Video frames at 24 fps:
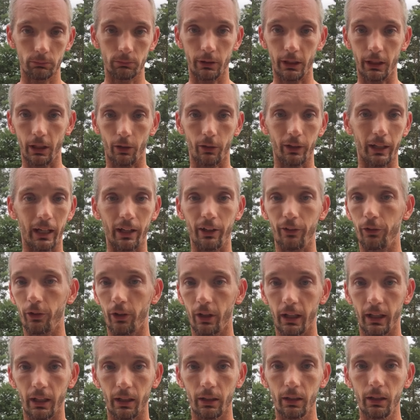you know, got a
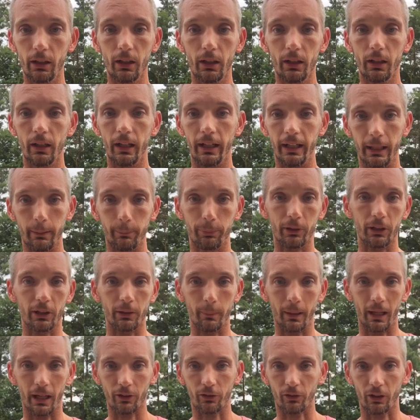drink, and then put the
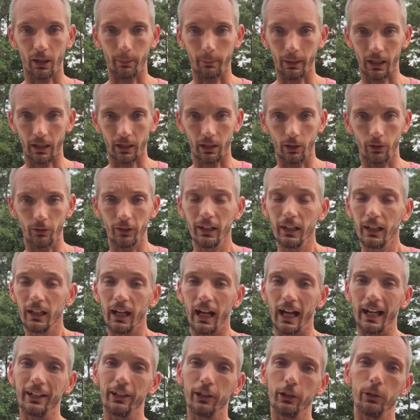mask right back on.
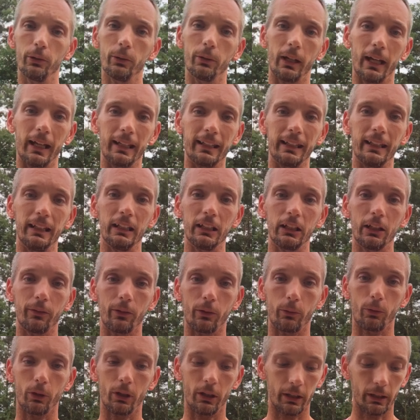I do, at the end of
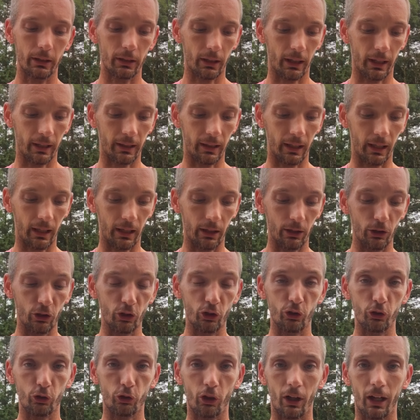a run like that,
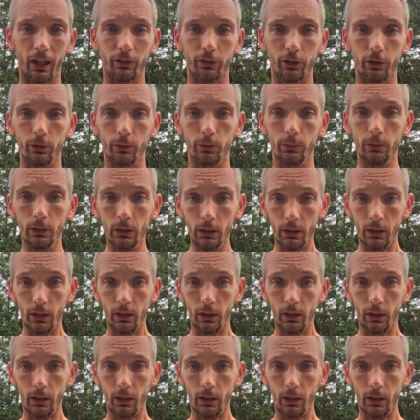try to